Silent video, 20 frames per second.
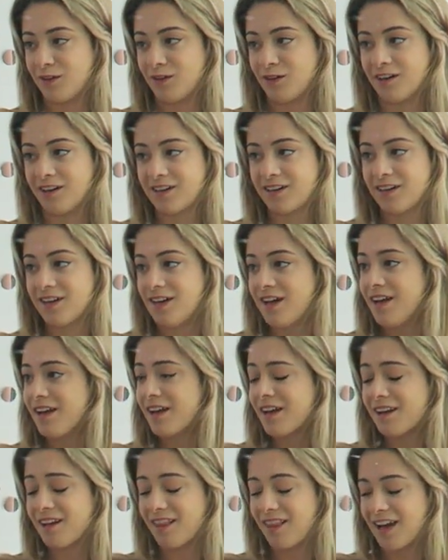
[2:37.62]
look
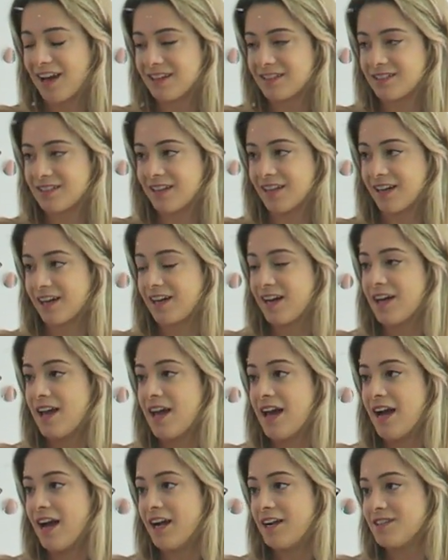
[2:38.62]
classic.
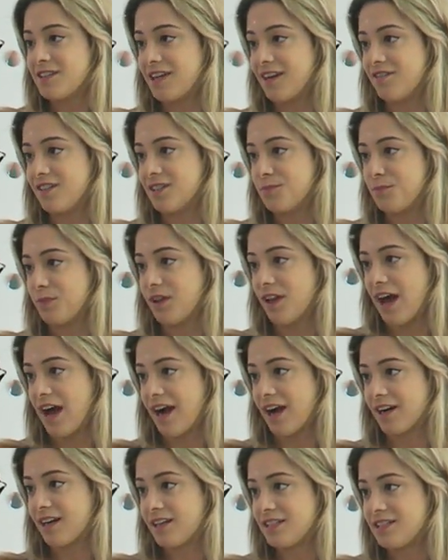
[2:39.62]
I just have this
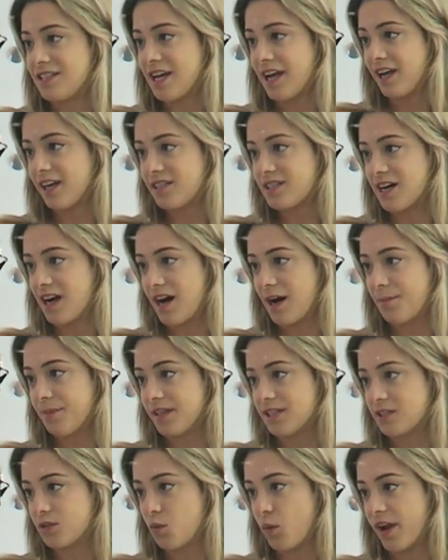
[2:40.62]
black tank top.
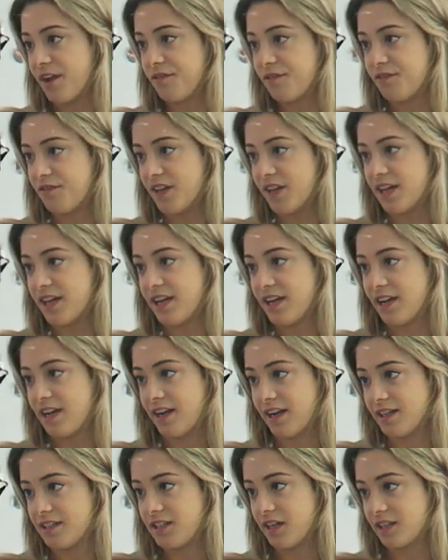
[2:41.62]
It's quite fitted and
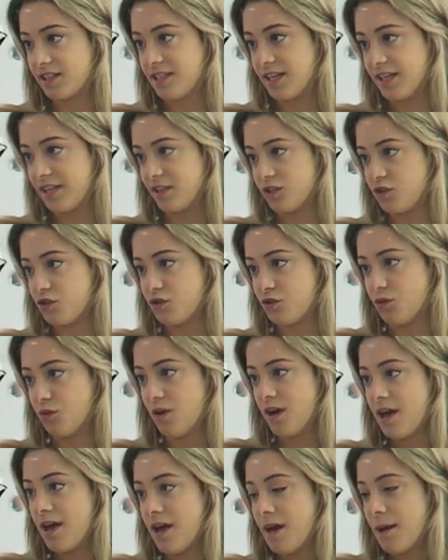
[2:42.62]
I tucked it
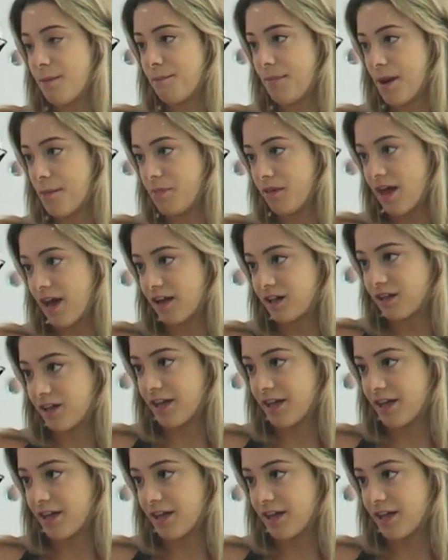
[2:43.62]
into my black